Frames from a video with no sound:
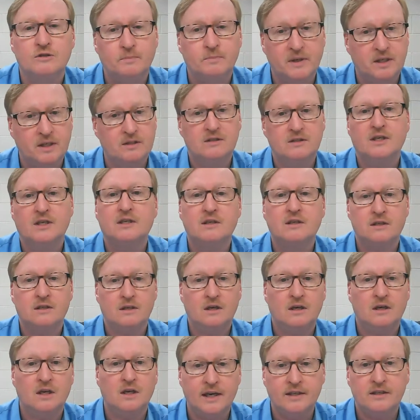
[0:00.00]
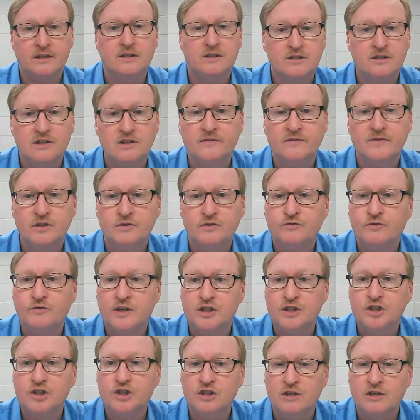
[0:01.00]
because then a lot of this stuff is
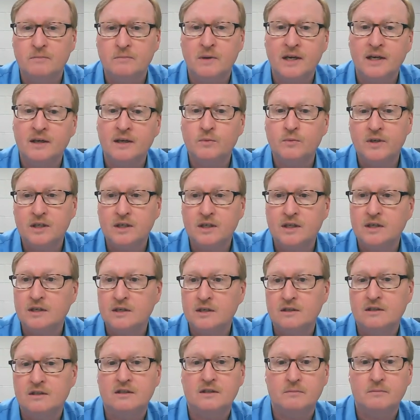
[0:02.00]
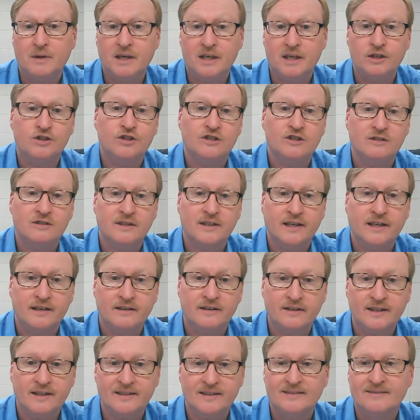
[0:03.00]
fresh in your mind when you get into the managerial
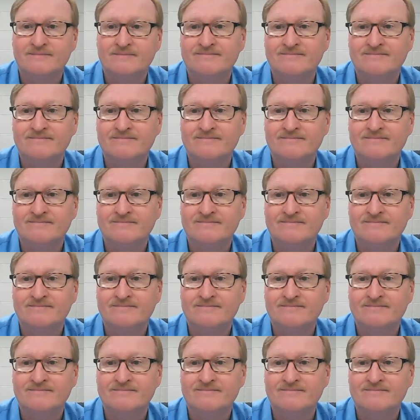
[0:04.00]
accounting.